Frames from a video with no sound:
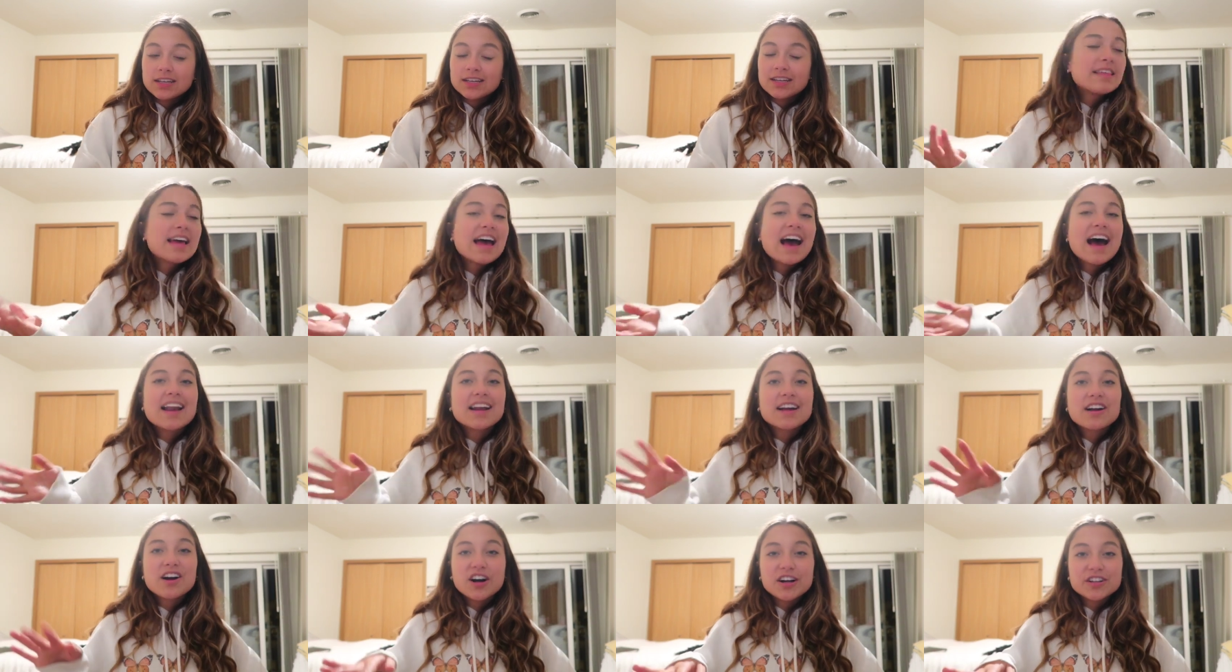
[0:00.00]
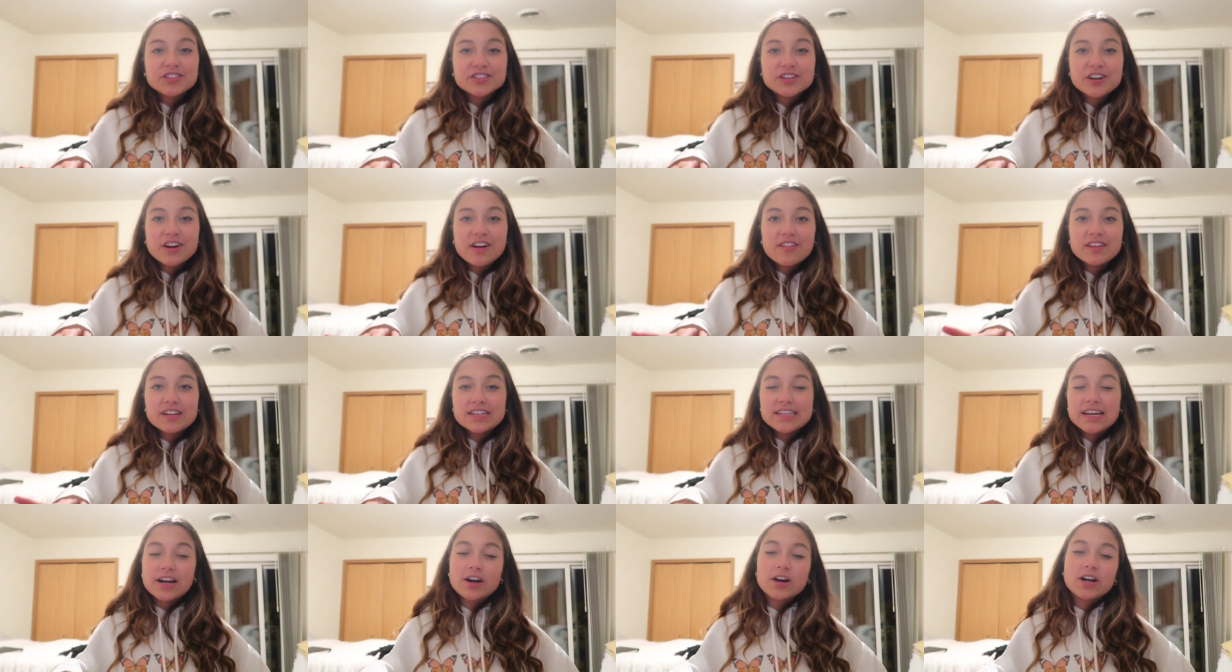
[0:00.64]
They had a concert on
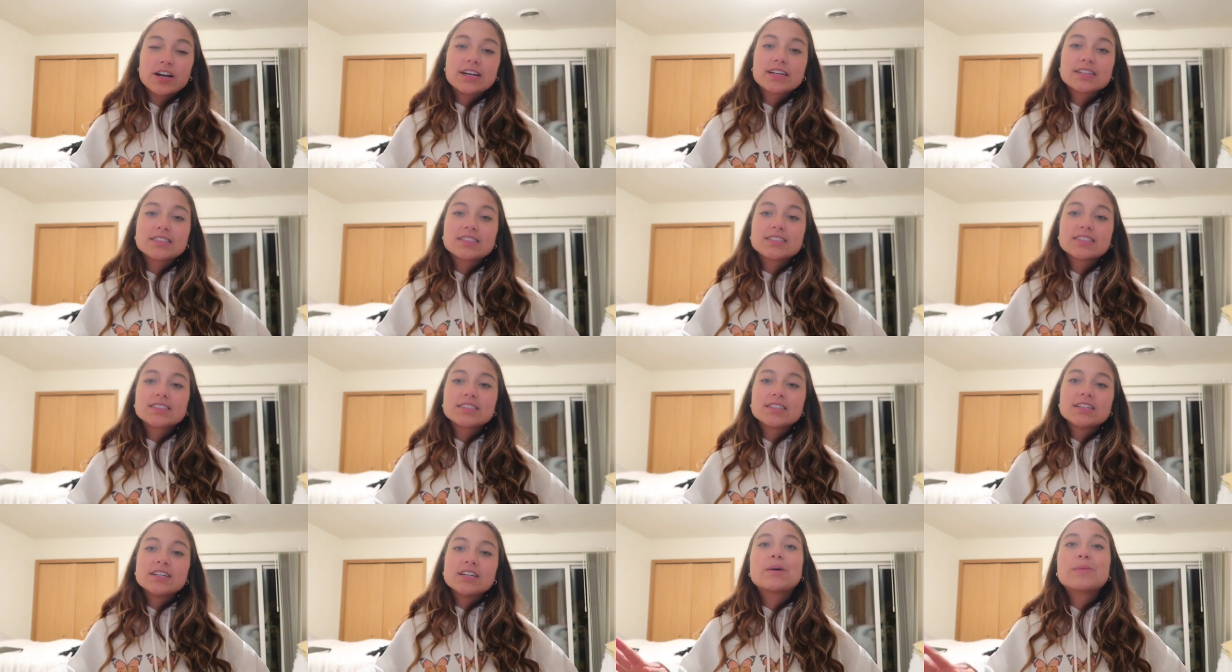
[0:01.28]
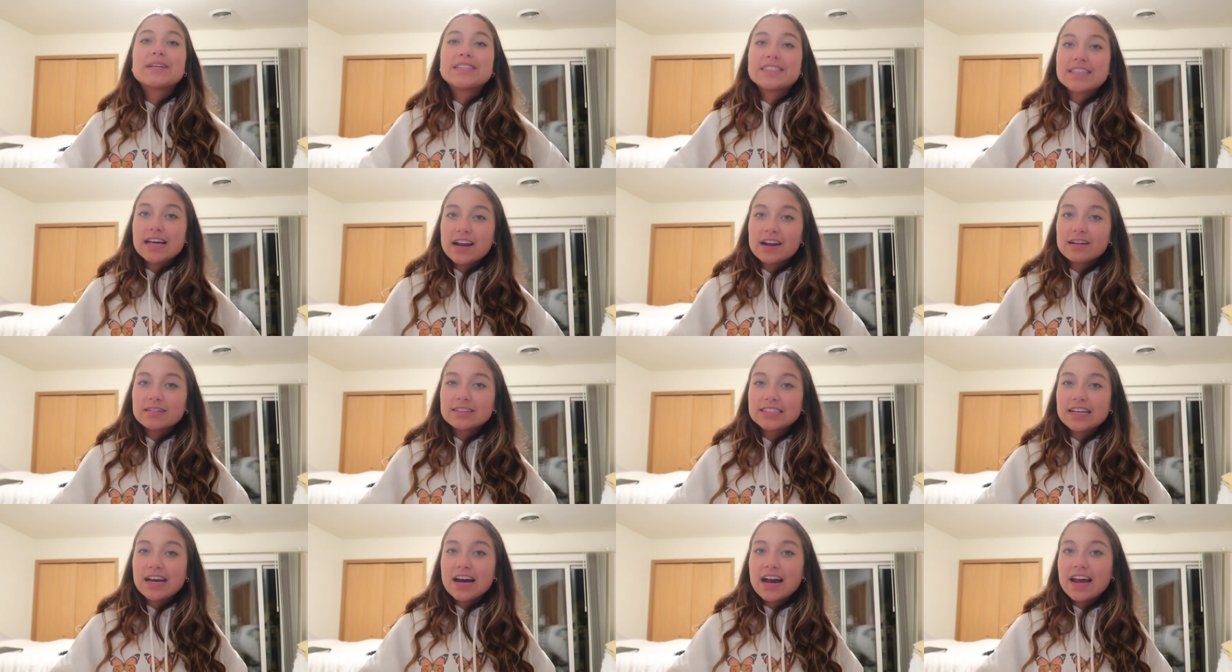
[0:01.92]
the terrace, so we sat
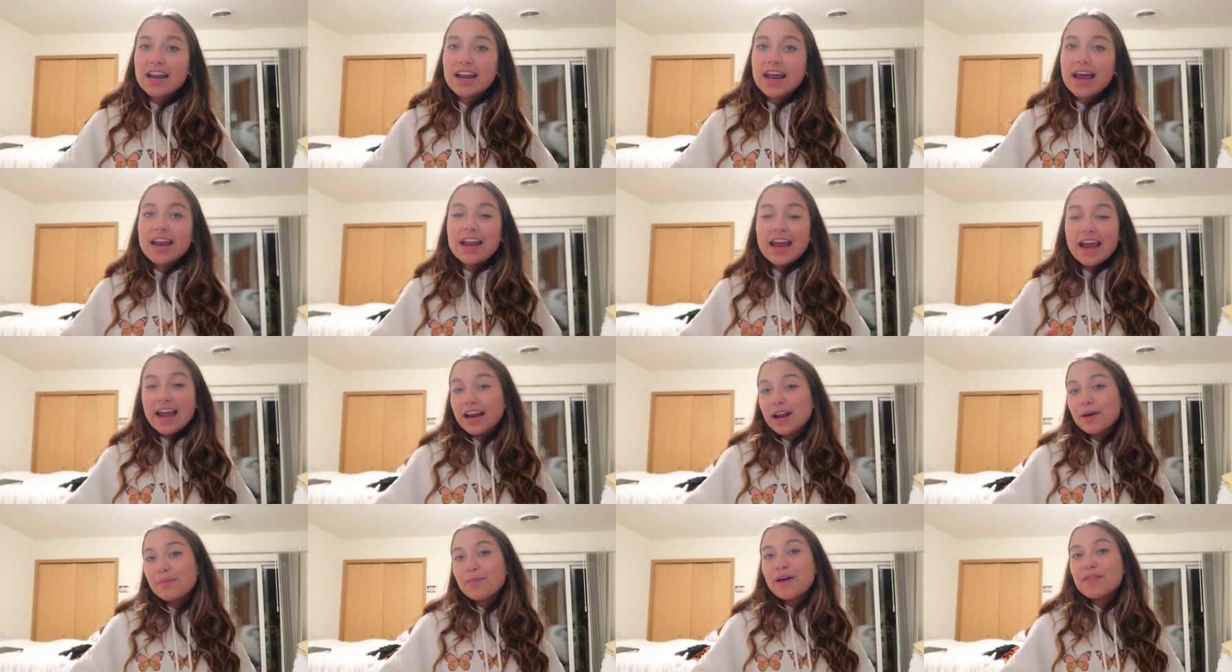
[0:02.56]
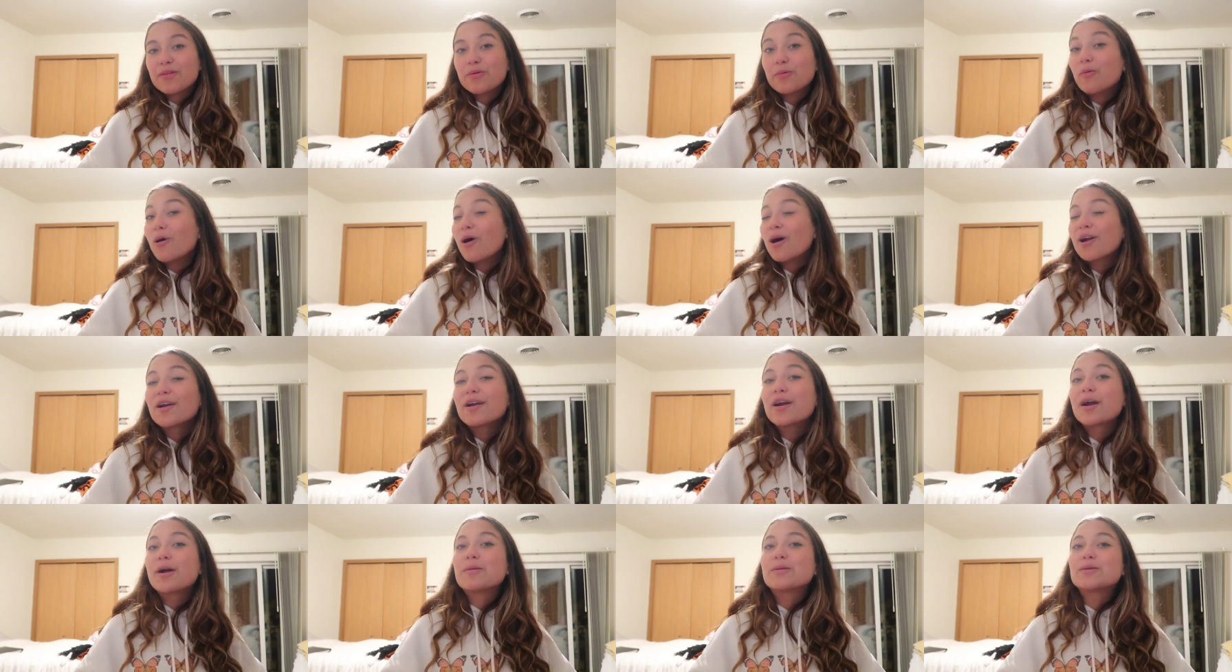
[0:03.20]
outside and ate it by the
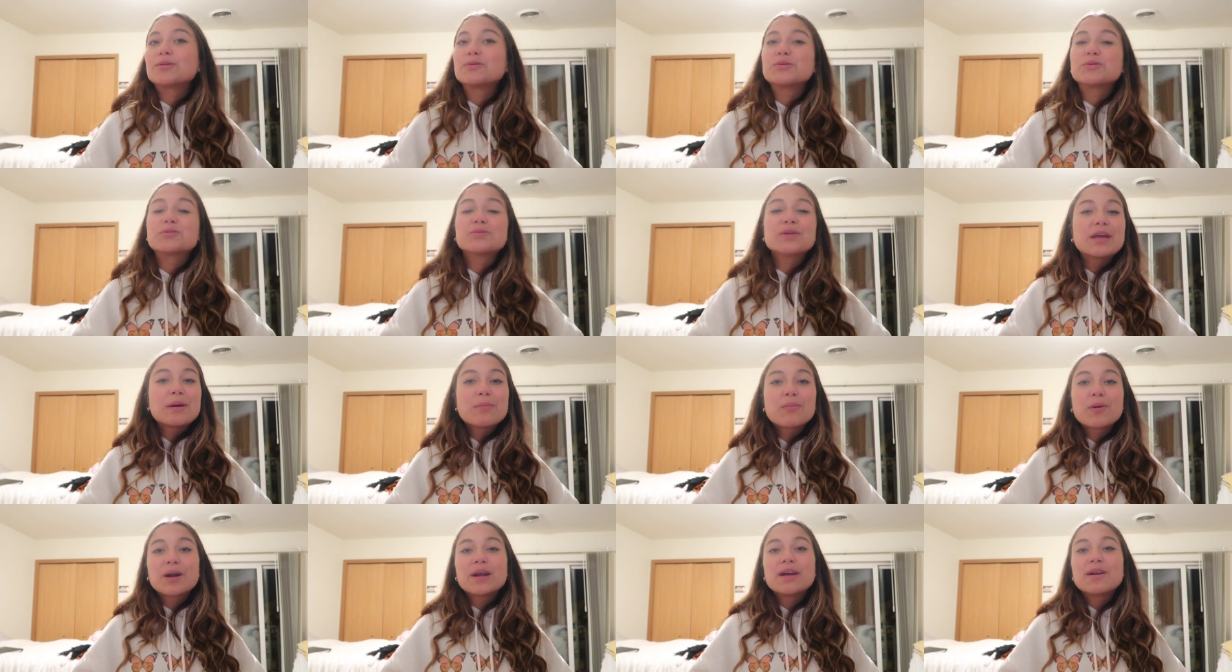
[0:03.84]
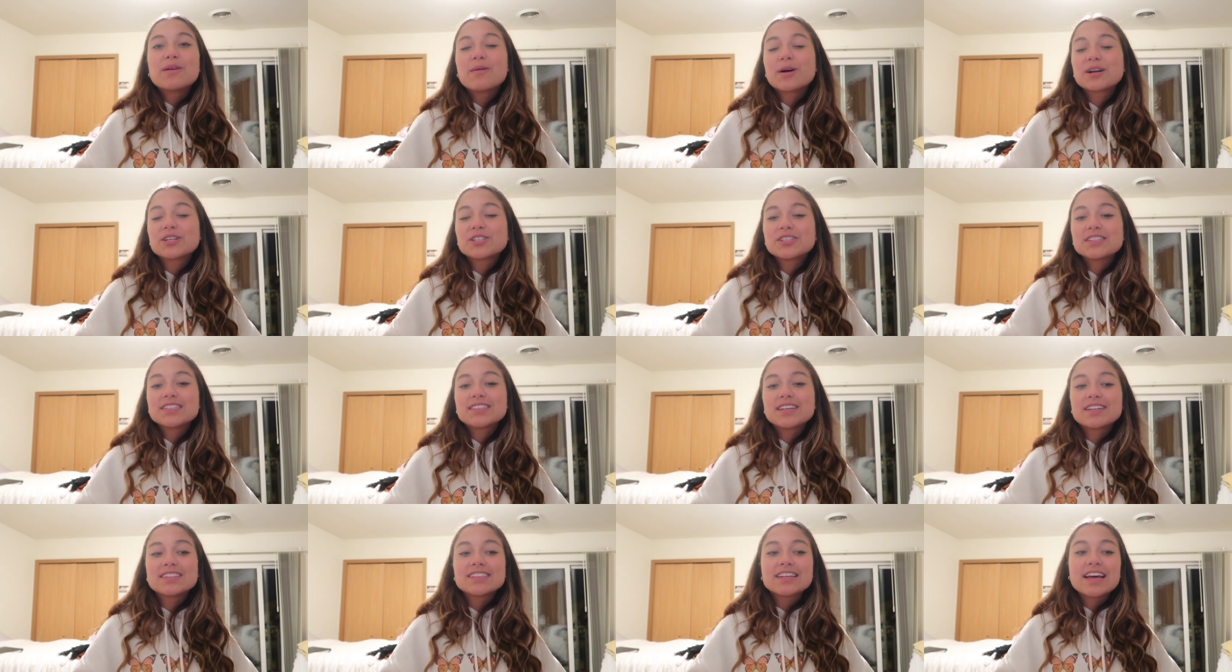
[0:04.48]
water, which was really pretty to watch
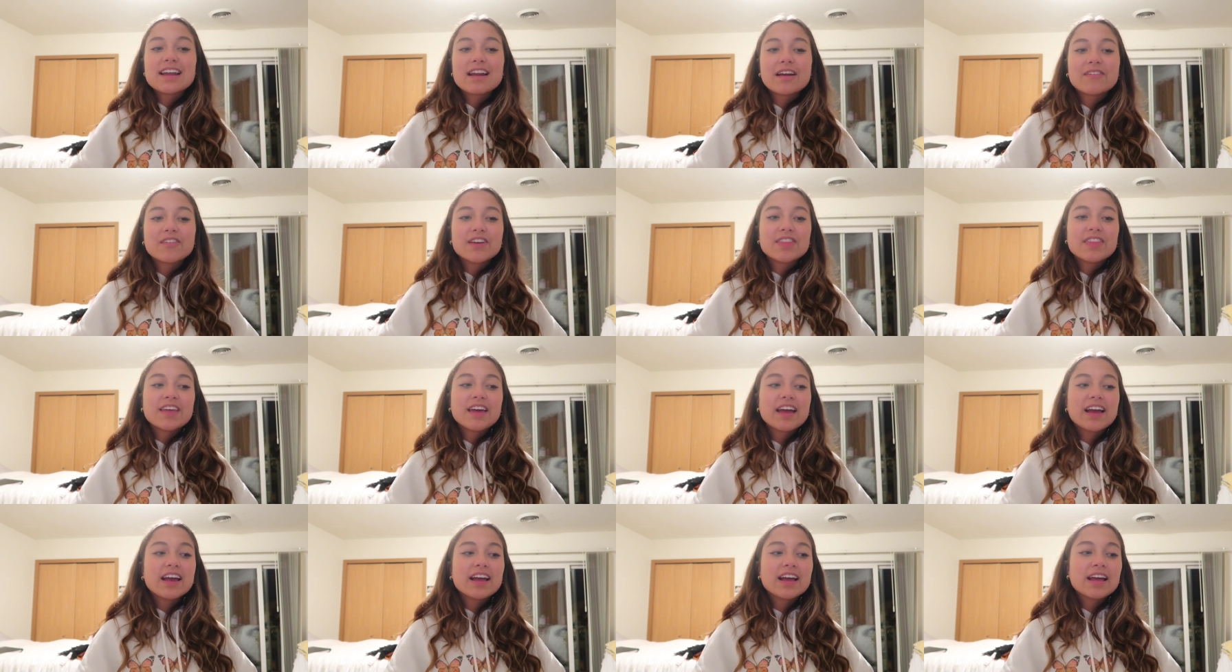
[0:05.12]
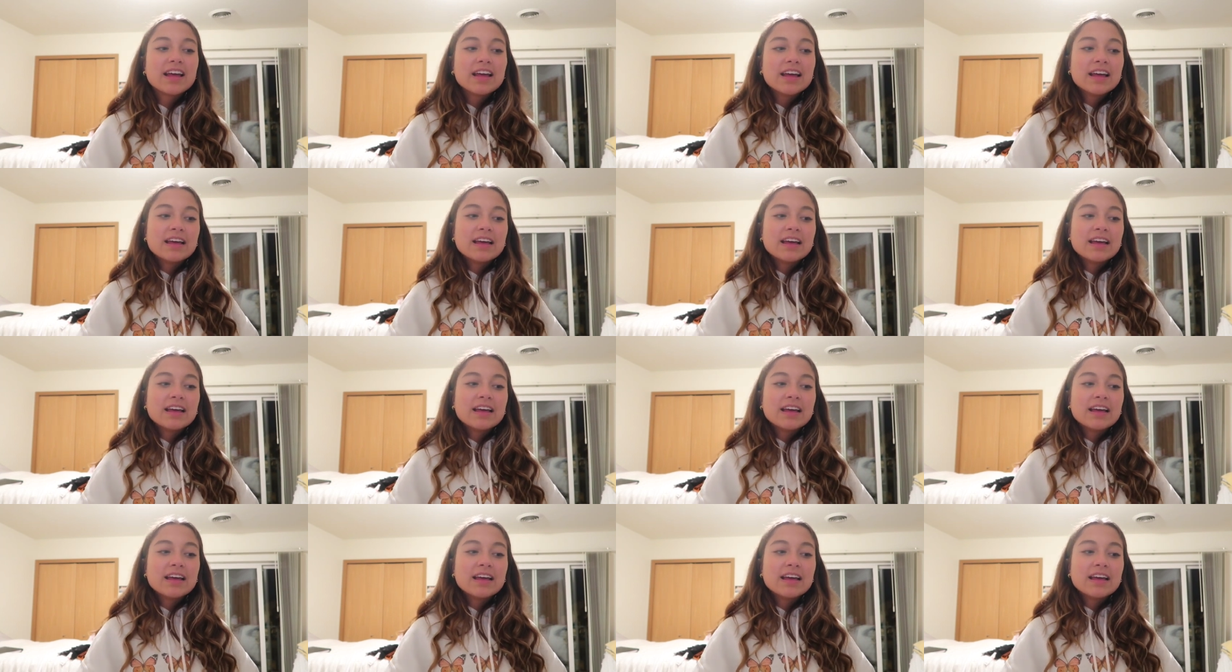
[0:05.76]
the sunset and everything.